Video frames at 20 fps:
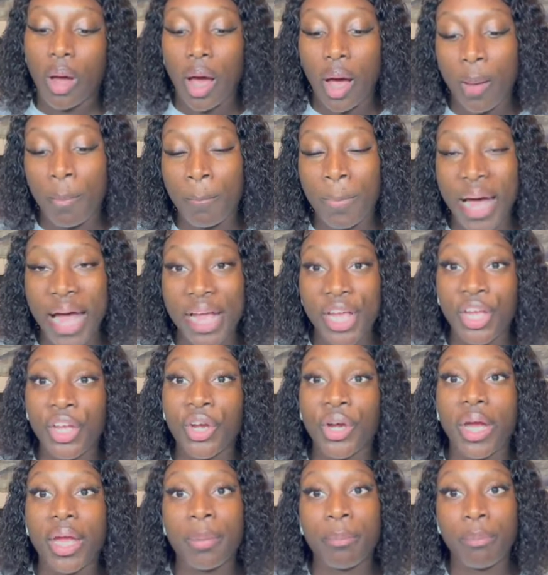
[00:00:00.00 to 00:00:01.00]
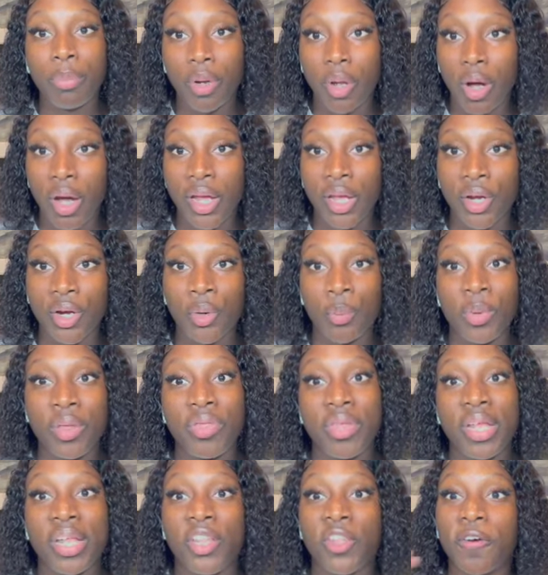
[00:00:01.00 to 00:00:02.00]
by your employer
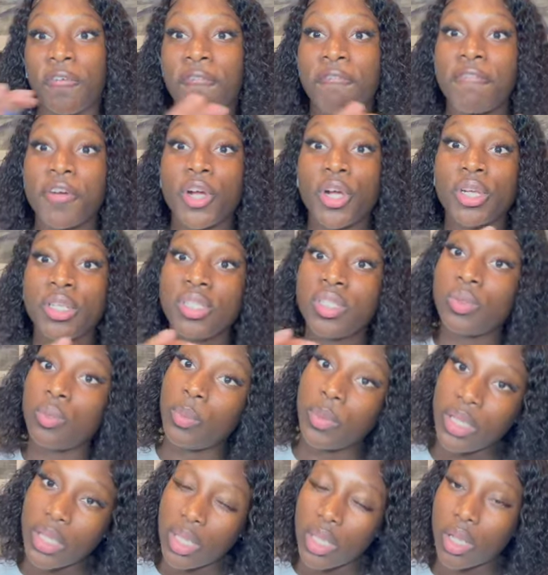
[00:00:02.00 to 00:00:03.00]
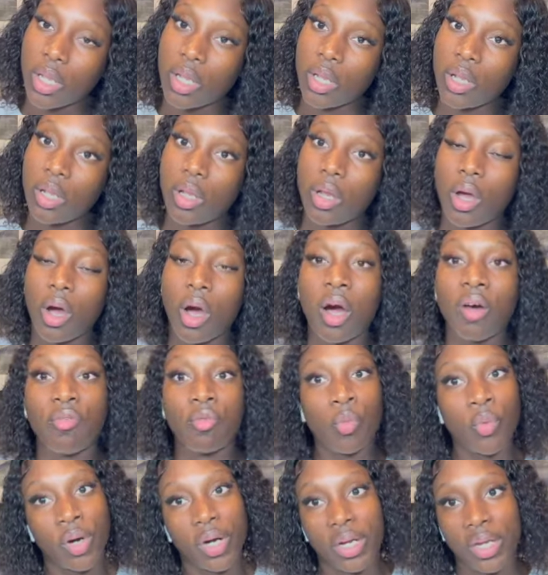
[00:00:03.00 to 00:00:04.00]
within the first week of
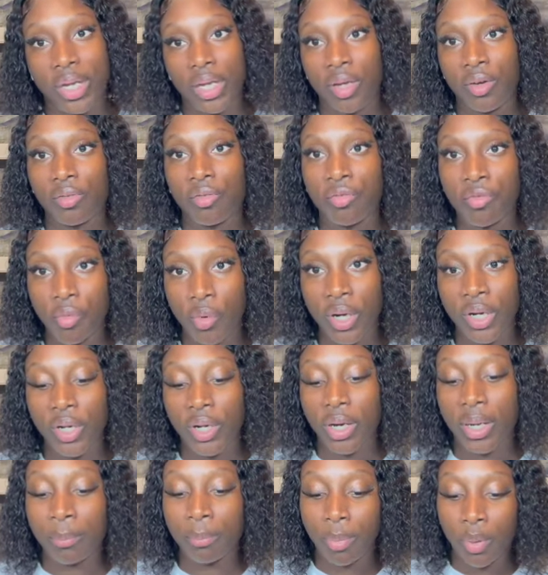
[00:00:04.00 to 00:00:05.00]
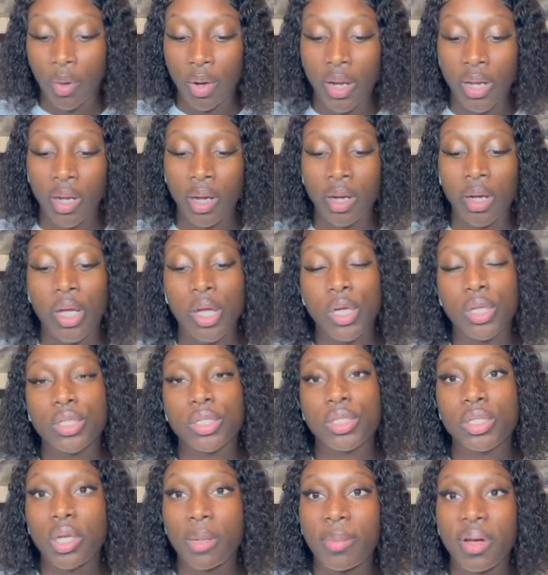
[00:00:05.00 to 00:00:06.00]
working for your employer.
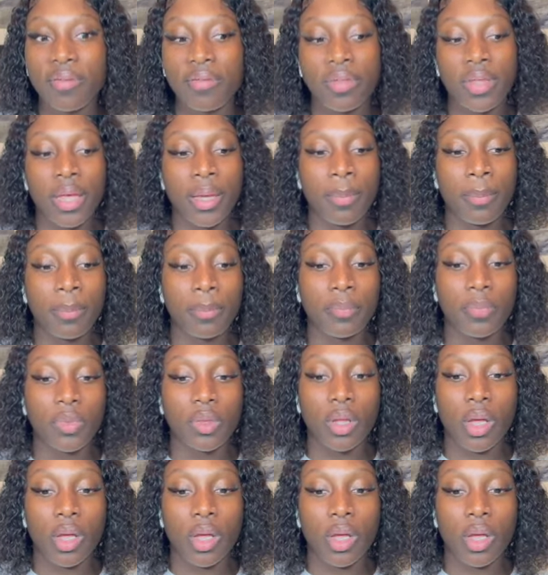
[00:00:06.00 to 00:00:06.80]
Some of them,